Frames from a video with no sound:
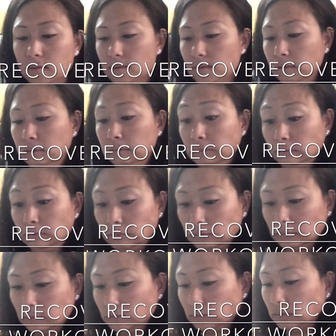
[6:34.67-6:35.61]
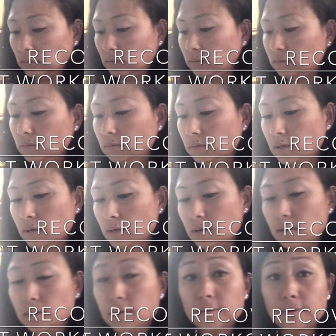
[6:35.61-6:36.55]

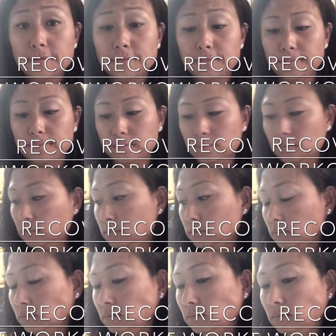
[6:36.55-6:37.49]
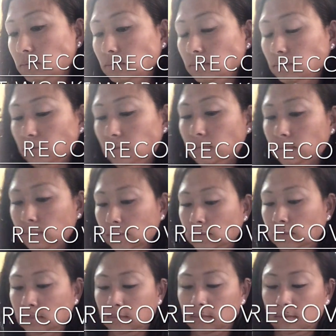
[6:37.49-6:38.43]

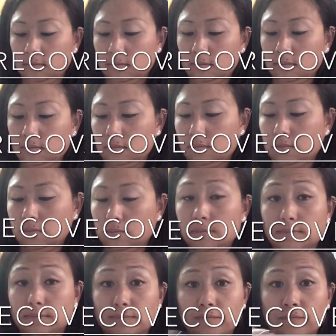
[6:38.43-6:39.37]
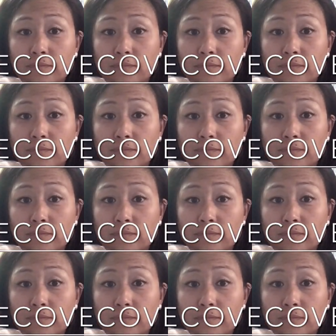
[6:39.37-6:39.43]
(silence)